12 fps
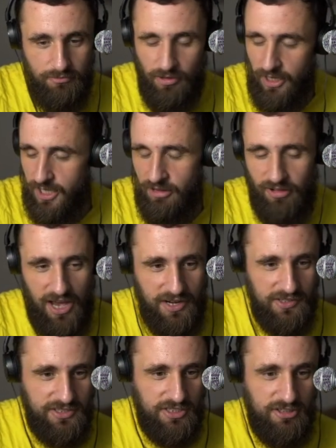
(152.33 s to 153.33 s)
Fucking
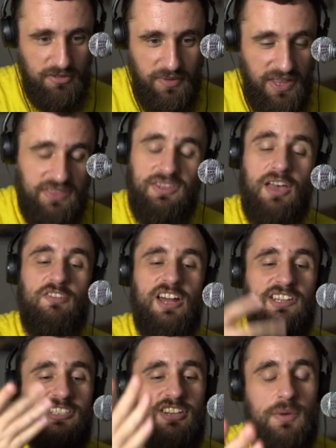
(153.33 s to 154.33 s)
Havana syndrome, man.
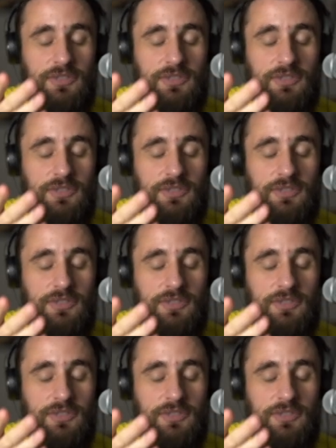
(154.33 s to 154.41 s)
Havana syndrome